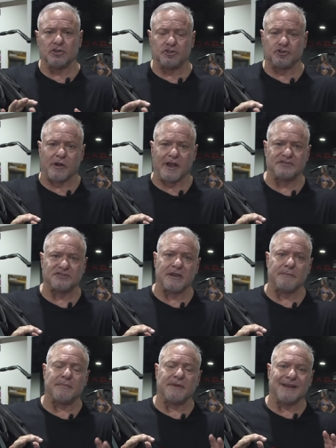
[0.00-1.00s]

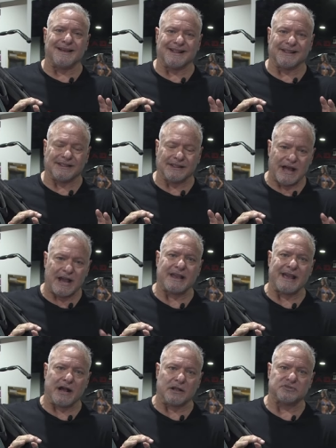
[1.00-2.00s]
Tricep
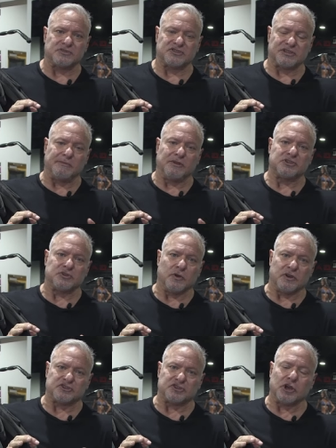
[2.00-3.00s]
lockout, similar to
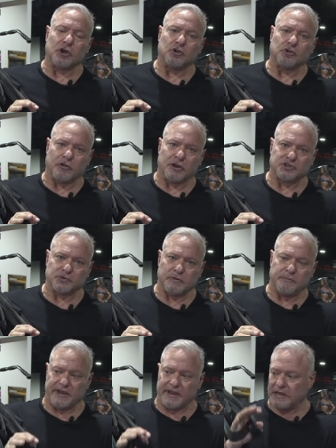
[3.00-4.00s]
what a skull crusher
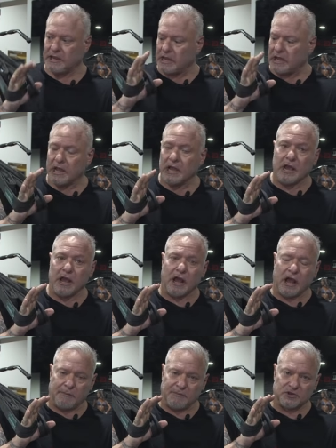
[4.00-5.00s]
would be.
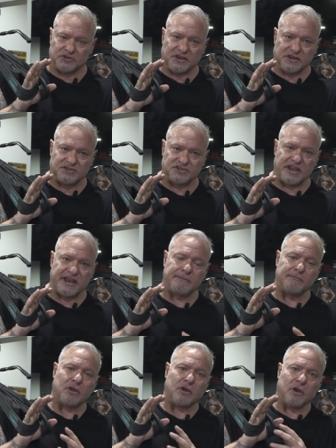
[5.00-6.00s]
I'm using the
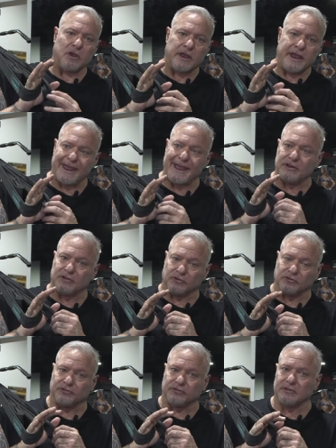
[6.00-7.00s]
same
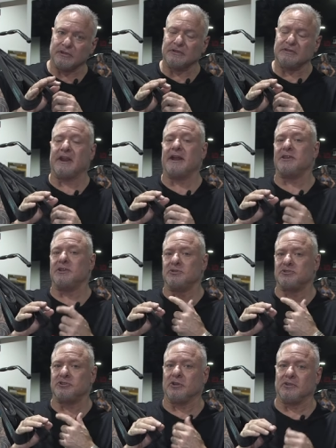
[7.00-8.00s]
handles that I
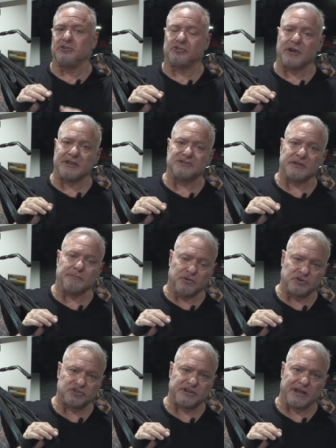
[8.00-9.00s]
used on the tricep
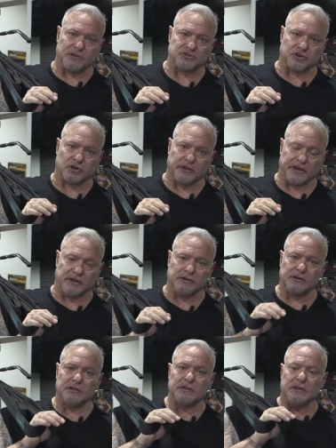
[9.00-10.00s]
push downs earlier,
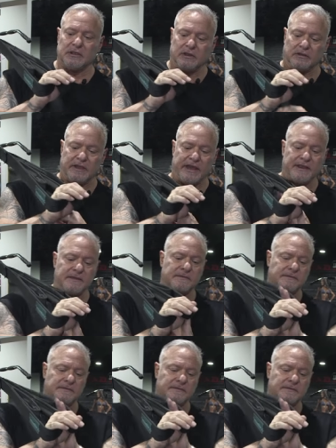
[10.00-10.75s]
okay?